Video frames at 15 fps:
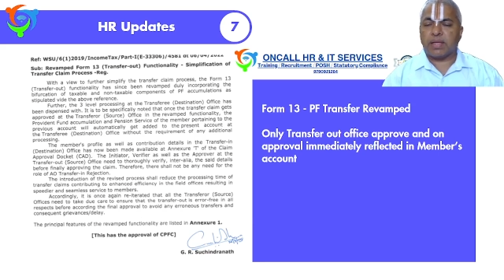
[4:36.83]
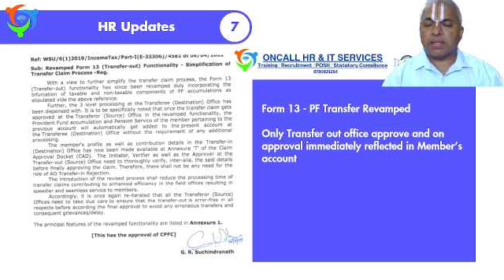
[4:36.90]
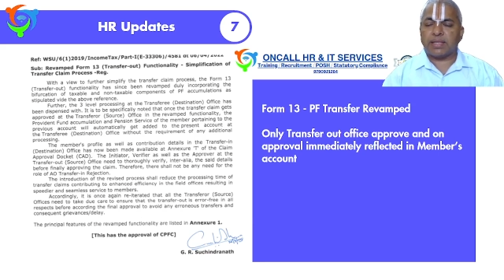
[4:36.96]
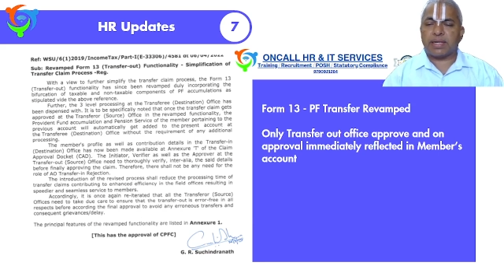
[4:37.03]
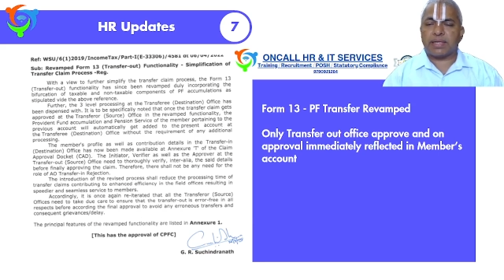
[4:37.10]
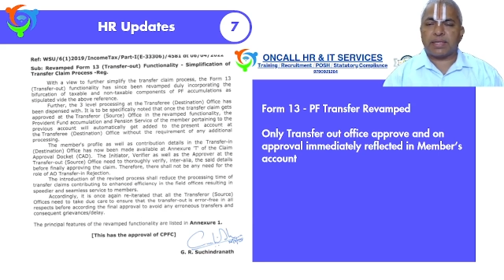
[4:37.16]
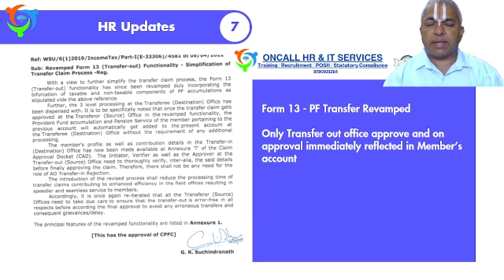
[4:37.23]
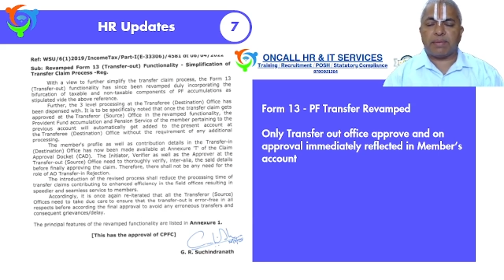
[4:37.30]

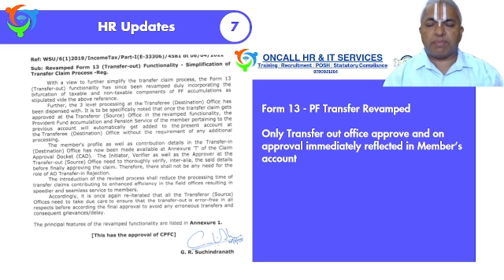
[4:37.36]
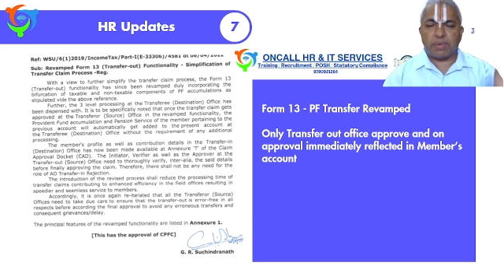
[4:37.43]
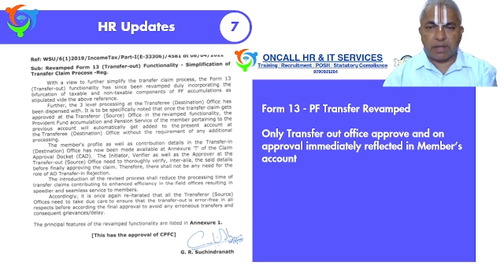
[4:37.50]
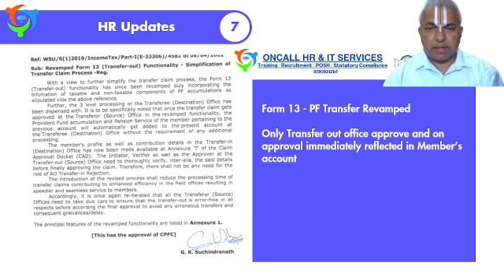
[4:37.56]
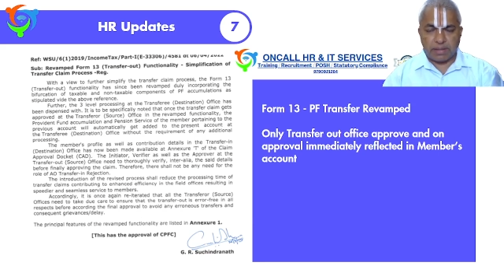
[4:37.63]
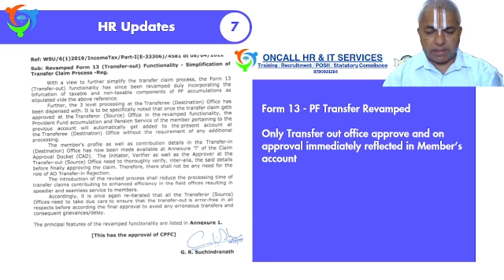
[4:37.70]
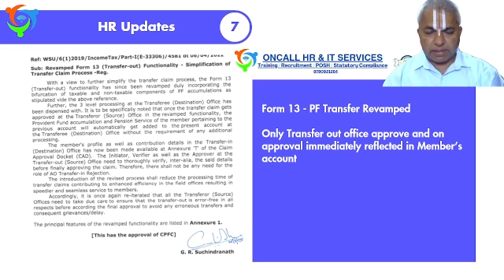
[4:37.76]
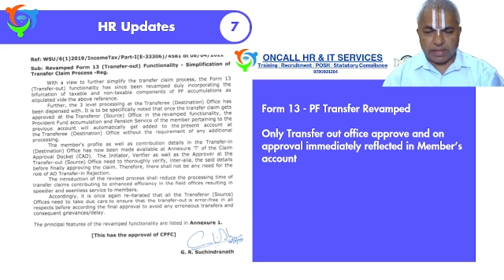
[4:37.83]
that time
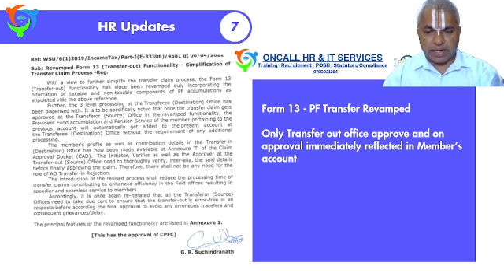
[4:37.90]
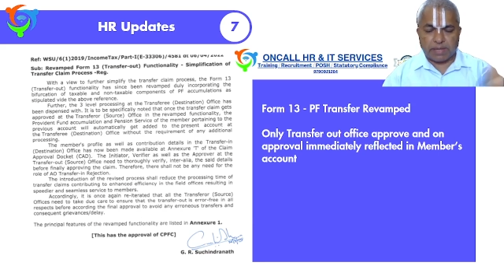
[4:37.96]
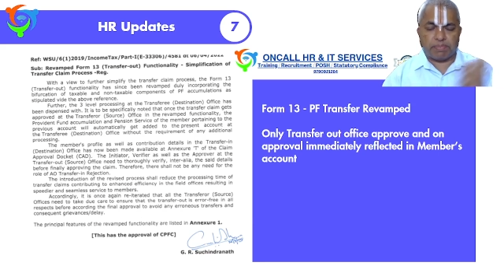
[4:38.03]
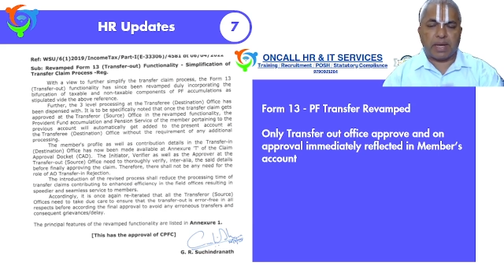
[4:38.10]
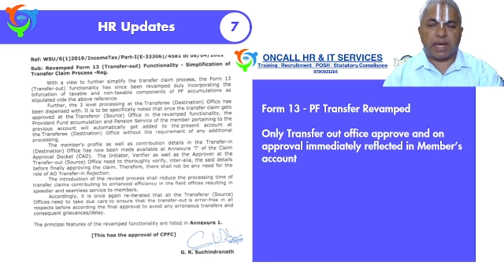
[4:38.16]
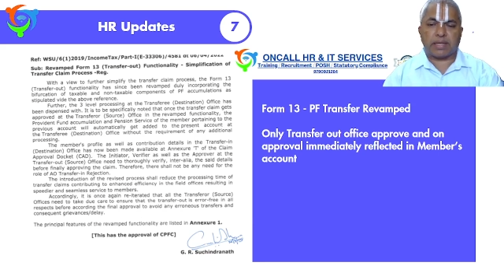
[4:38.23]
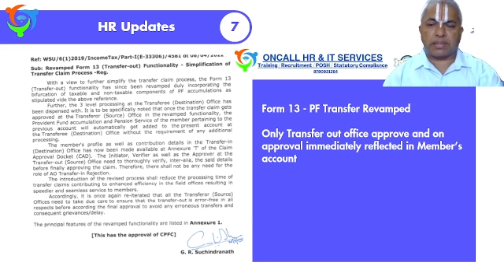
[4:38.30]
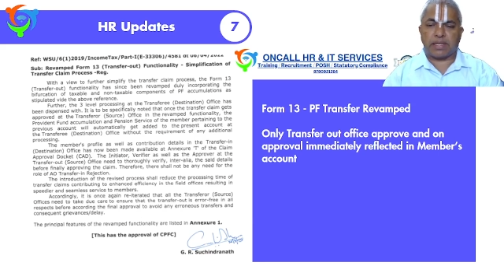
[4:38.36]
get
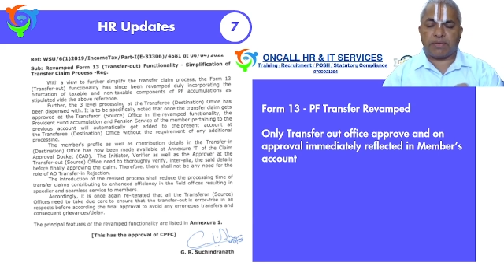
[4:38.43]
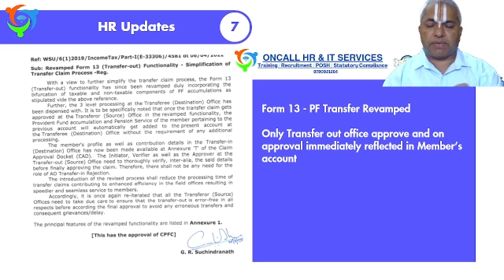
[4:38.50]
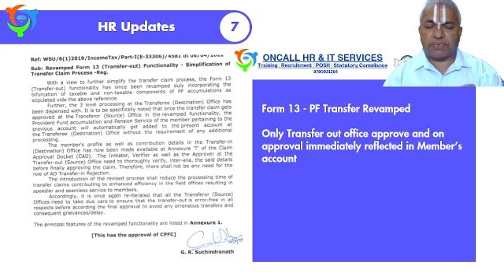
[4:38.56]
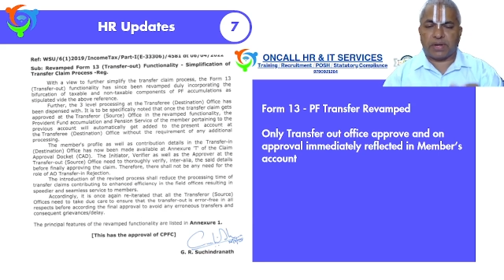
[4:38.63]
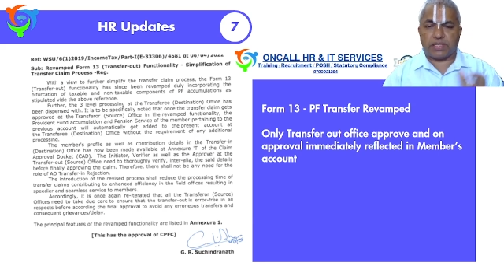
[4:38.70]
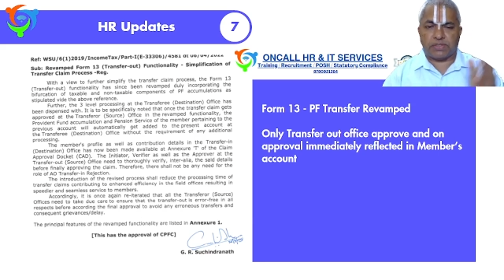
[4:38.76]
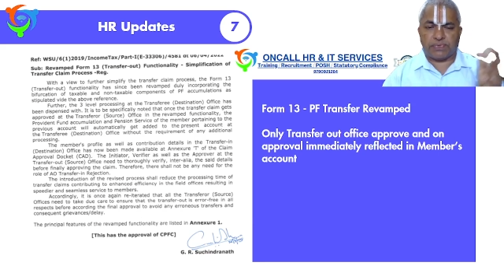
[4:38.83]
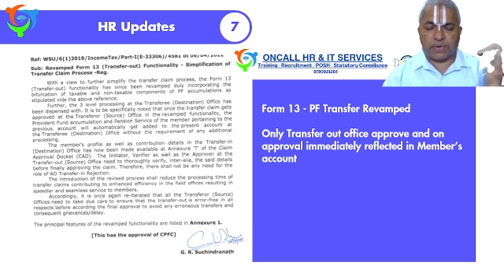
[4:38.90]
back that
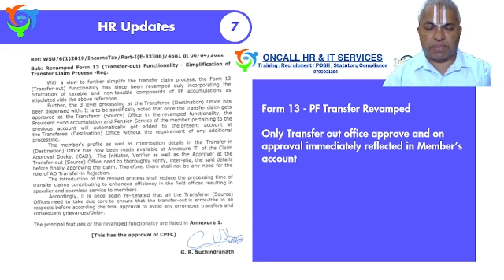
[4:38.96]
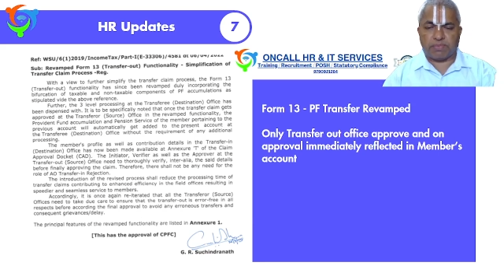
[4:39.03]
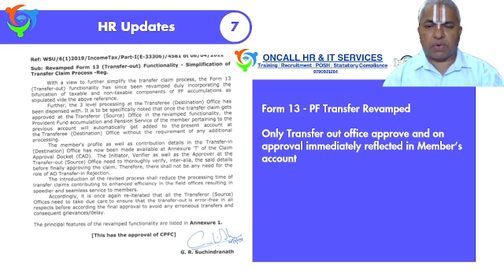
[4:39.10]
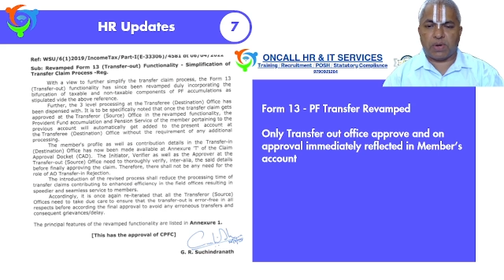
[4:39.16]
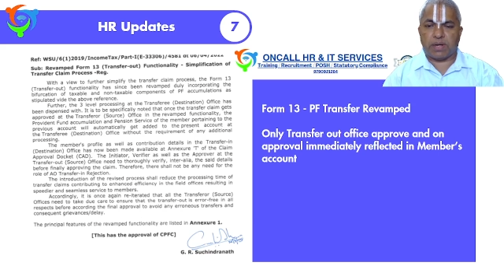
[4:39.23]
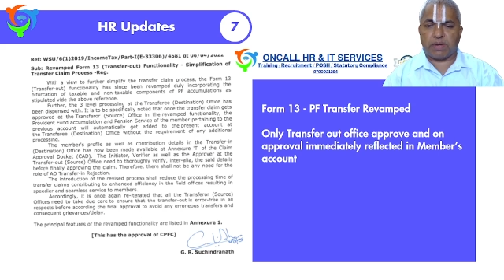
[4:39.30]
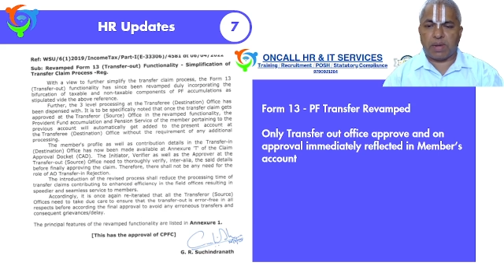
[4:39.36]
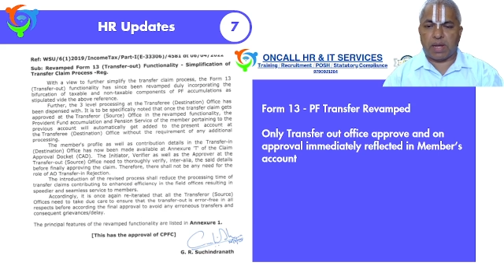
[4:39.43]
funds from
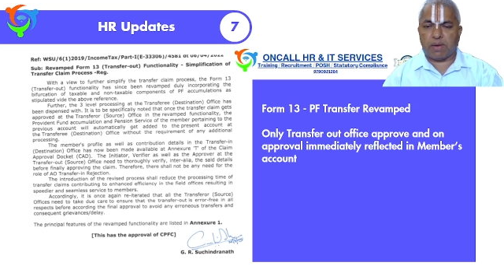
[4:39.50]
one